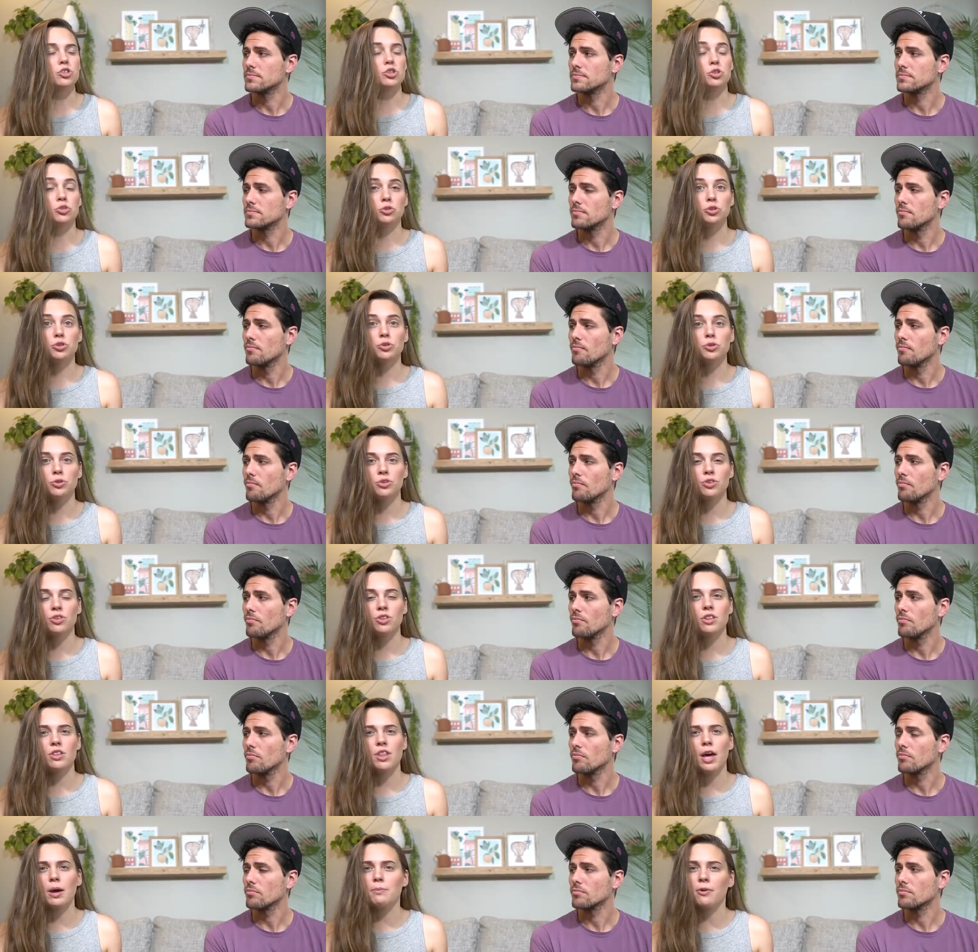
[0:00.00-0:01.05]
Speaker 1: truth
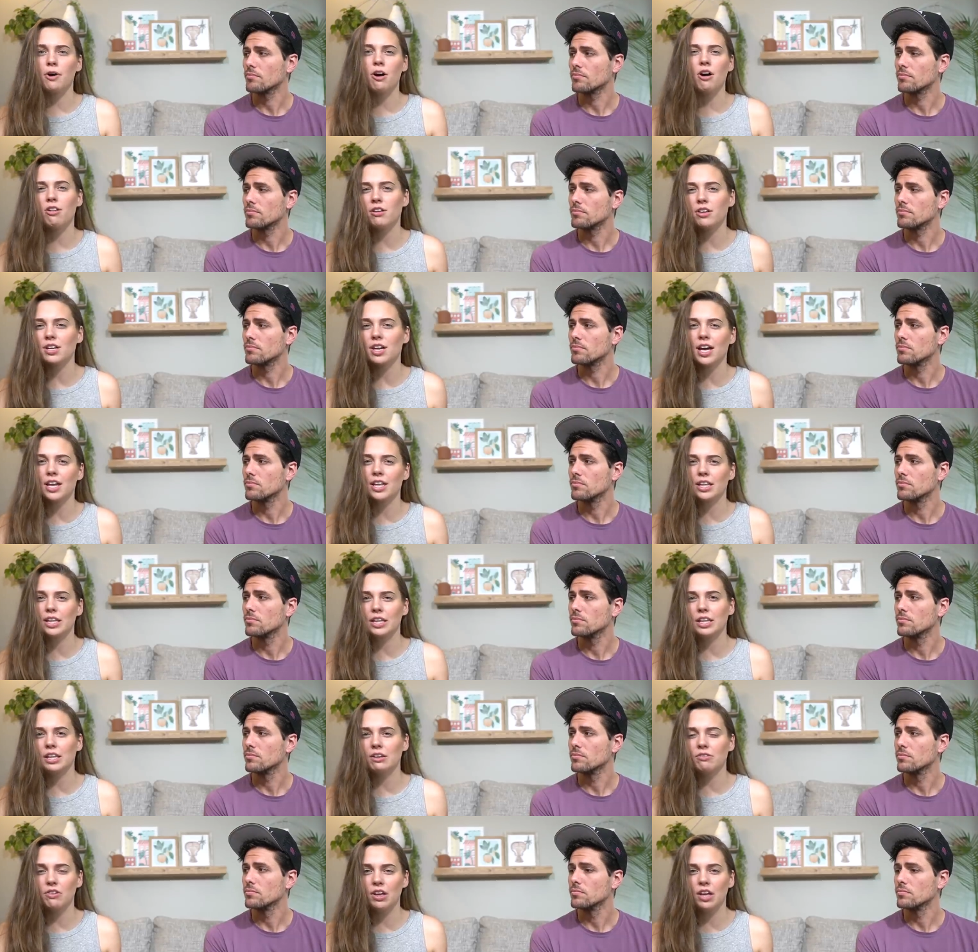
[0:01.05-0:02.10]
that Paul and I
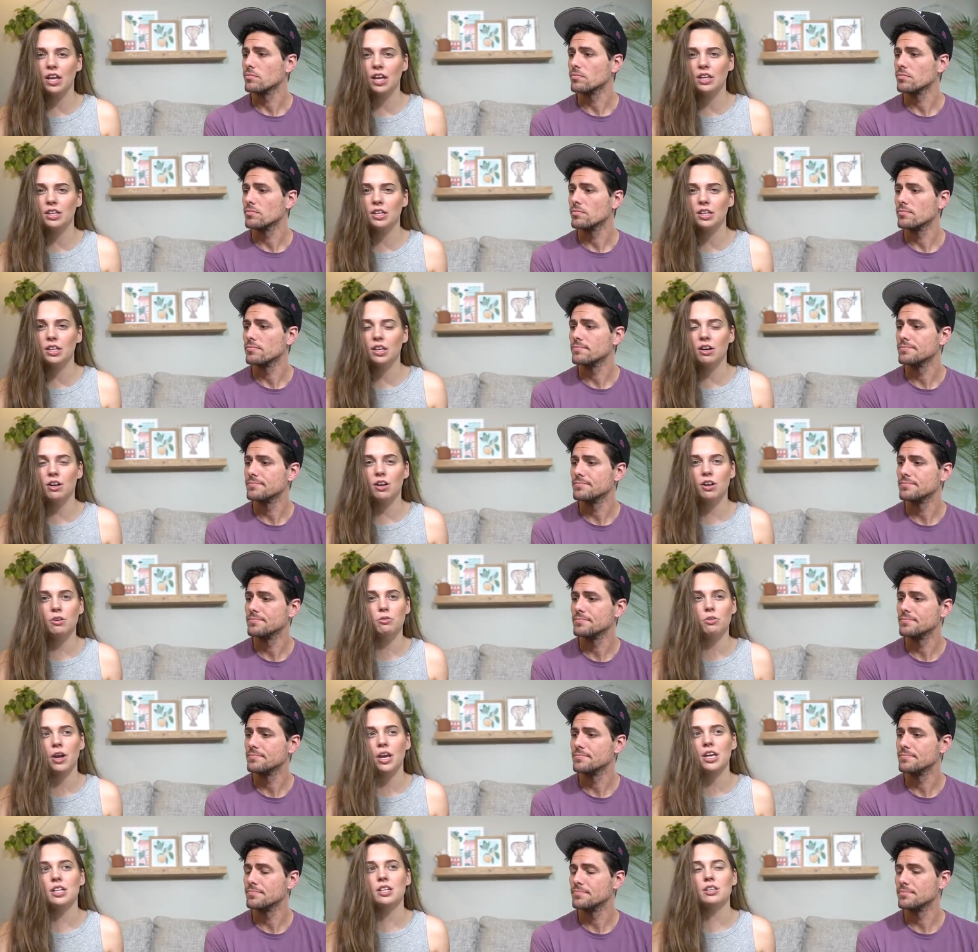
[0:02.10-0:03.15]
live in on a
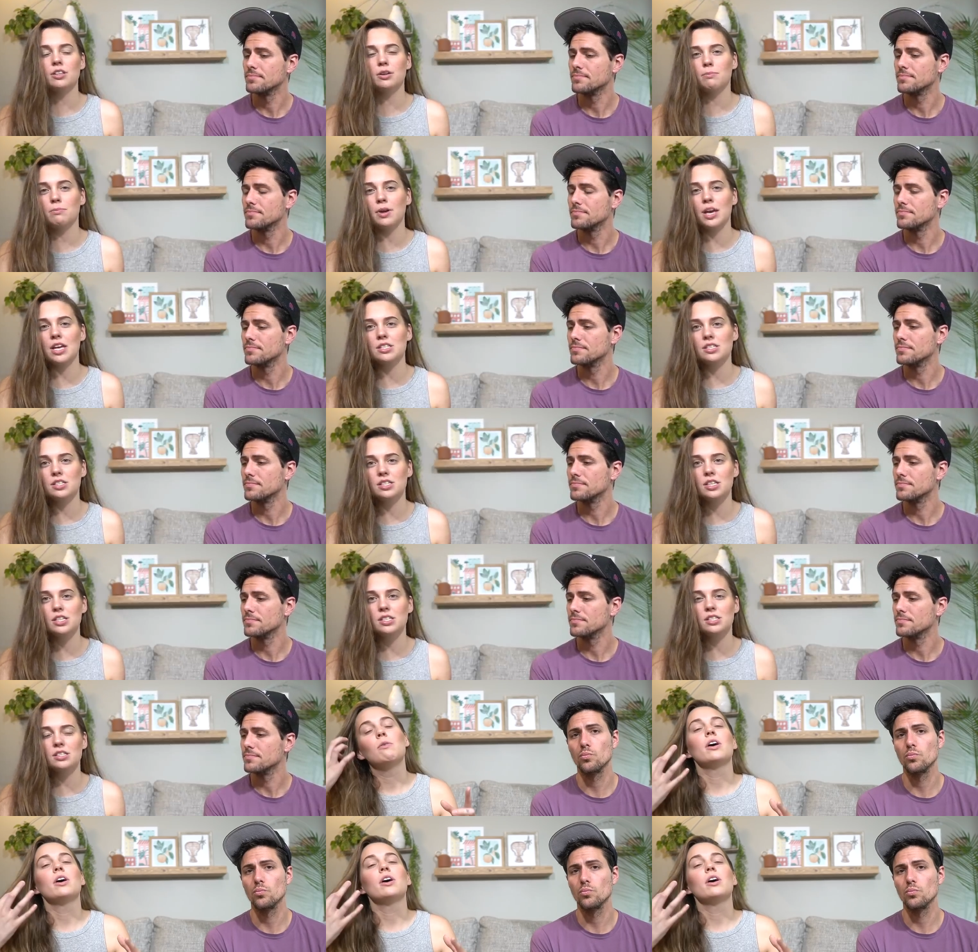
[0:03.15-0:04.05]
regular basis.